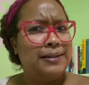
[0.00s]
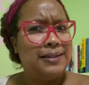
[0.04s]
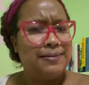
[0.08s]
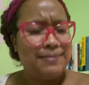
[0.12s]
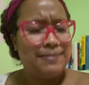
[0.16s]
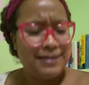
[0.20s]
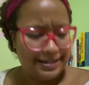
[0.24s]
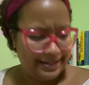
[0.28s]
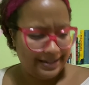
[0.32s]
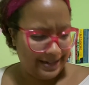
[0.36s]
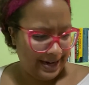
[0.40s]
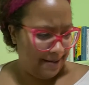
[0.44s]
to
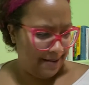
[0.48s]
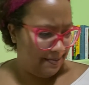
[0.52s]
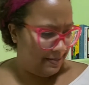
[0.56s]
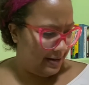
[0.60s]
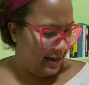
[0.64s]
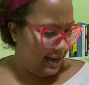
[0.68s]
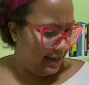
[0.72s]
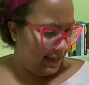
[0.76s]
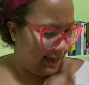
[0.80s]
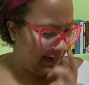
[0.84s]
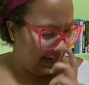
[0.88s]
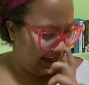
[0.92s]
be shaped
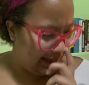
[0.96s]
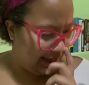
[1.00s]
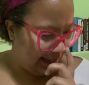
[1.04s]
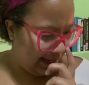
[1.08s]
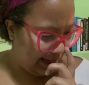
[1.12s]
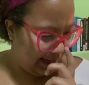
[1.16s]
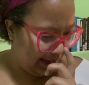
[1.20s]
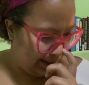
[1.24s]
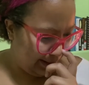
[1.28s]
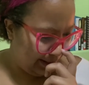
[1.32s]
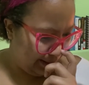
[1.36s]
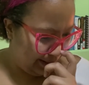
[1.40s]
like
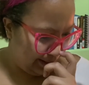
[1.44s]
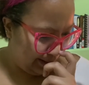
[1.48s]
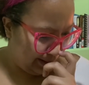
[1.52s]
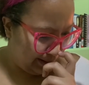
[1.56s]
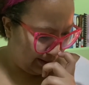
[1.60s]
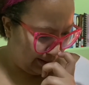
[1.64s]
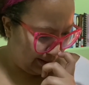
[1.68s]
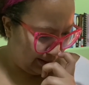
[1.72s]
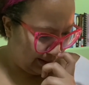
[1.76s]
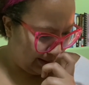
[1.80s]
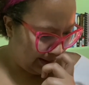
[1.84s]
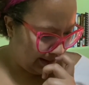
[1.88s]
anything?
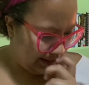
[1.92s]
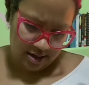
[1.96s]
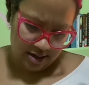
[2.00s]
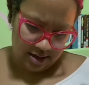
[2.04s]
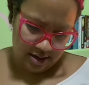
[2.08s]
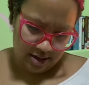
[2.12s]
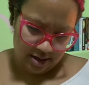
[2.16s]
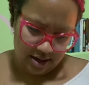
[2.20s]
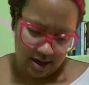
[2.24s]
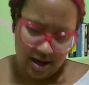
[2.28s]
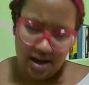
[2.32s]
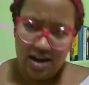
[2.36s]

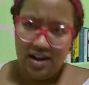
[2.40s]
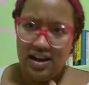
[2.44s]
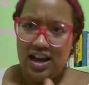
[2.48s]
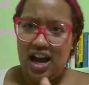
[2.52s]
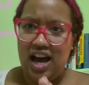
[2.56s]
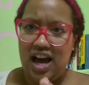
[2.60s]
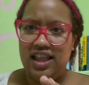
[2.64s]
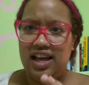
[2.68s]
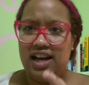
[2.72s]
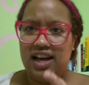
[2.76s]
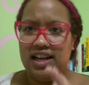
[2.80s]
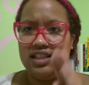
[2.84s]

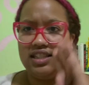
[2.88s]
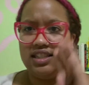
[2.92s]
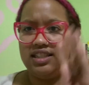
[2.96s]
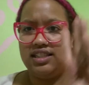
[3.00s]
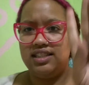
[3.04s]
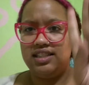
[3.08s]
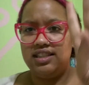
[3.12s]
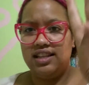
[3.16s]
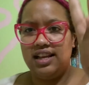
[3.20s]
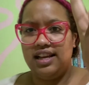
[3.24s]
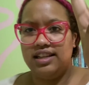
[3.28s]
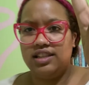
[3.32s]
Yeah,
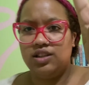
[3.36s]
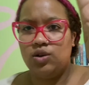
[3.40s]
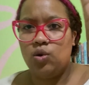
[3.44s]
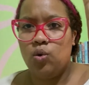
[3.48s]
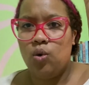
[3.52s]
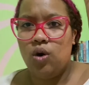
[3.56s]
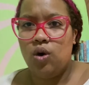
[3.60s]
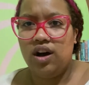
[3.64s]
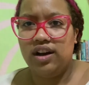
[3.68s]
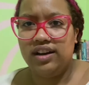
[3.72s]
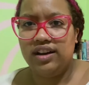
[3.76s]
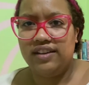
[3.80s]
that's
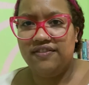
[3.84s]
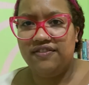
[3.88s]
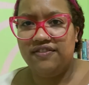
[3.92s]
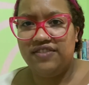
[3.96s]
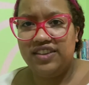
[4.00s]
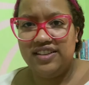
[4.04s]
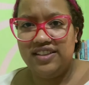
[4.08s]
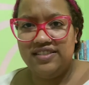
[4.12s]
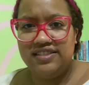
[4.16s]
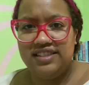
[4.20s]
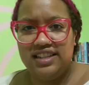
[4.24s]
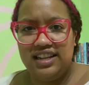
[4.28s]
quite
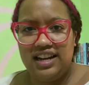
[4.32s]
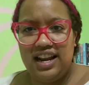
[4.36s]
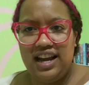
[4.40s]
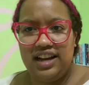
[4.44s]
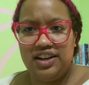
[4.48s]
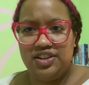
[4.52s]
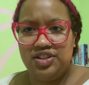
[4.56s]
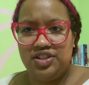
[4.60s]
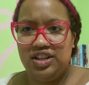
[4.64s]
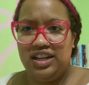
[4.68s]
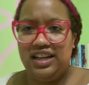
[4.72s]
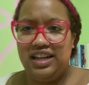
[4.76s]
confusing,
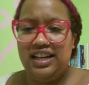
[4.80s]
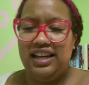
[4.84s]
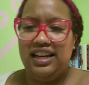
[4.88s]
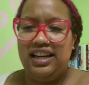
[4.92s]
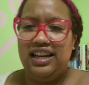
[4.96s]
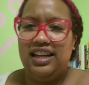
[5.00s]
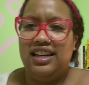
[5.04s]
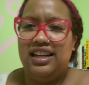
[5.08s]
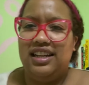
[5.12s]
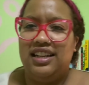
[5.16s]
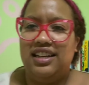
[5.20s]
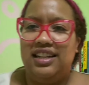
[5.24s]

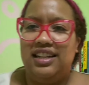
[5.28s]
actually.